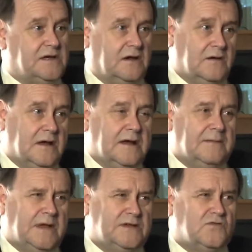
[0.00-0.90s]
So
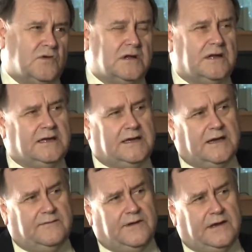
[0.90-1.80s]
it's really
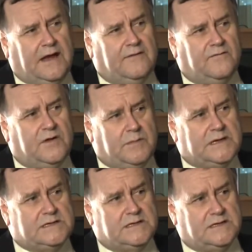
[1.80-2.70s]
giving every
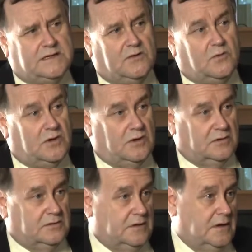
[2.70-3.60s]
business in the
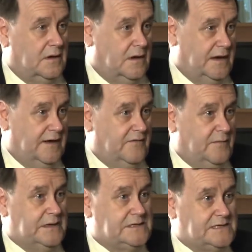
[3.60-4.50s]
world and
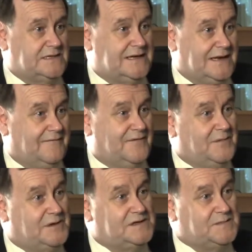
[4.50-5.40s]
every business in
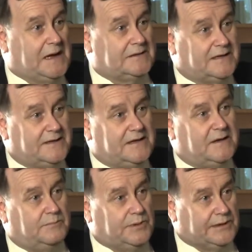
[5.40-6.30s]
every municipality
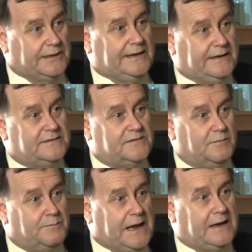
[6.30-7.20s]
the ability
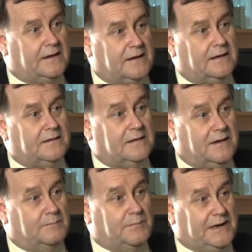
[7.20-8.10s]
to better
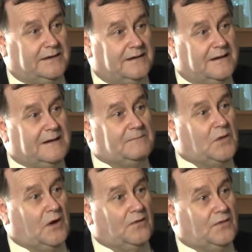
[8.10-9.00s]
compete
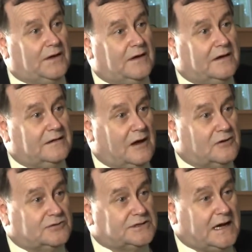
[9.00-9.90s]
on the
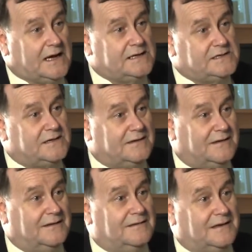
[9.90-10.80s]
local stage,
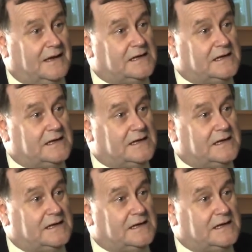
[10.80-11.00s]
the